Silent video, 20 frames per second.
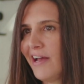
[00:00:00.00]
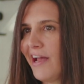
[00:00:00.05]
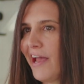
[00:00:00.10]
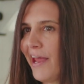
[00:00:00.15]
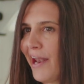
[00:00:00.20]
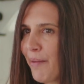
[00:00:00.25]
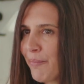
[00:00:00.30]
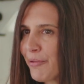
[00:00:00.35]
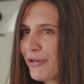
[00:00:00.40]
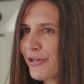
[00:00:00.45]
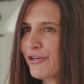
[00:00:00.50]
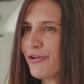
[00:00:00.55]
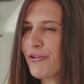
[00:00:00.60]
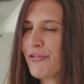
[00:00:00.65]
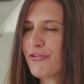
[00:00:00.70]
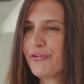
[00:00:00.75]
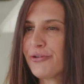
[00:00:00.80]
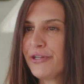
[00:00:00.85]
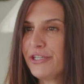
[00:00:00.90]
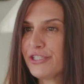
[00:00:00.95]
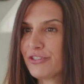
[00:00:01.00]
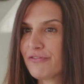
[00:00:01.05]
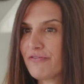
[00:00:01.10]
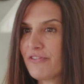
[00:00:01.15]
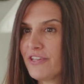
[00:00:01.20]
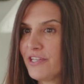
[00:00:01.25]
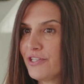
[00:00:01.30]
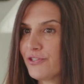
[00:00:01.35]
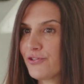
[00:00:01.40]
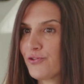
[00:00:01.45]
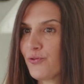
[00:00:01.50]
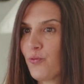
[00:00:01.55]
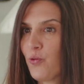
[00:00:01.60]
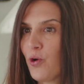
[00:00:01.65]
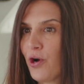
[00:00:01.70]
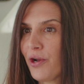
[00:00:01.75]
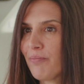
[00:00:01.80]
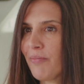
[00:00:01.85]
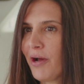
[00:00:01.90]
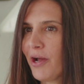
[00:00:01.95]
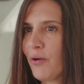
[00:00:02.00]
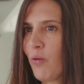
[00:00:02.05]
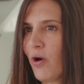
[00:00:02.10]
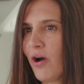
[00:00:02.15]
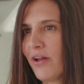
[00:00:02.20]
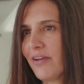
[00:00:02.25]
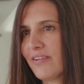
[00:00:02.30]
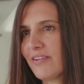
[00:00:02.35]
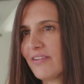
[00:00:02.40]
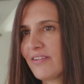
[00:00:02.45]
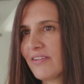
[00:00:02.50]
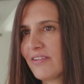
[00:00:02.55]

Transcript: And I'm gonna go through each of these one by one.